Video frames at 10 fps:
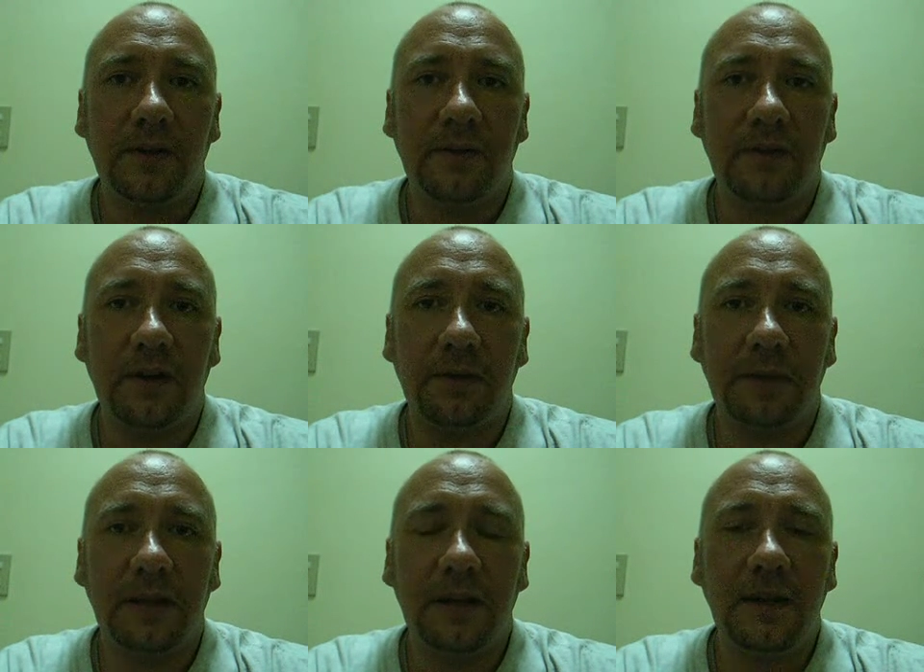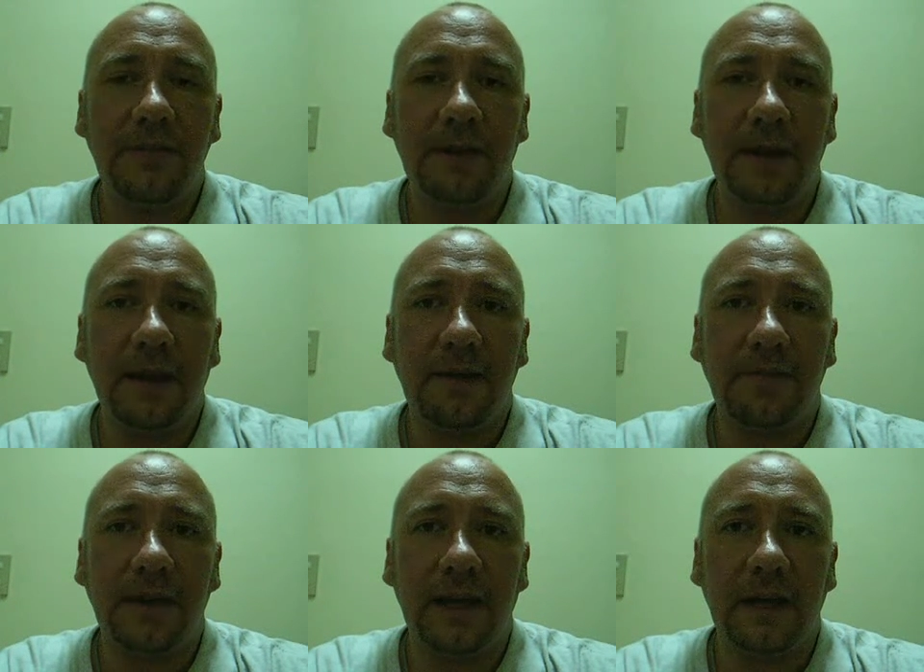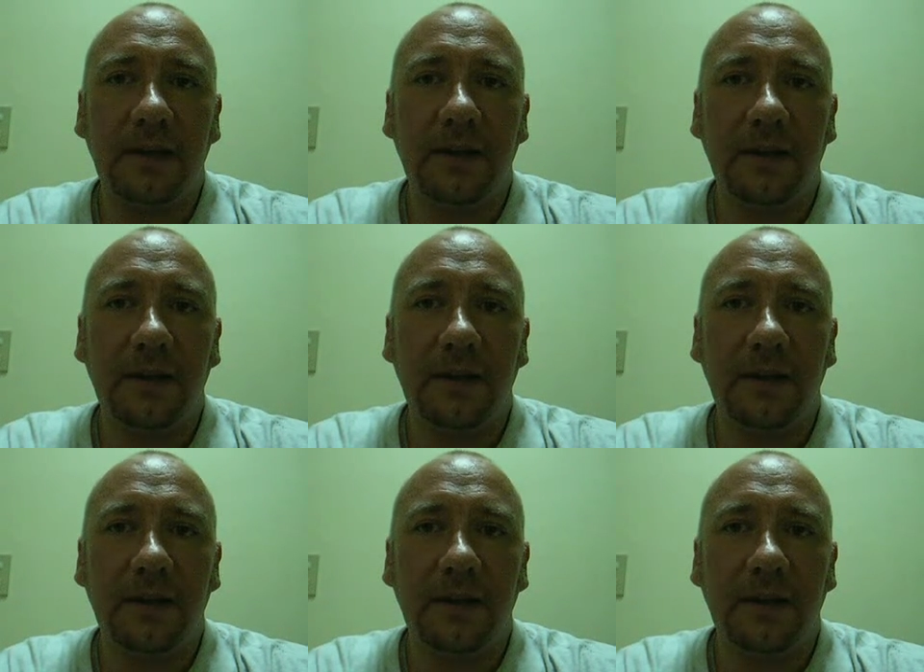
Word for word: so I'm going to leave it there for now.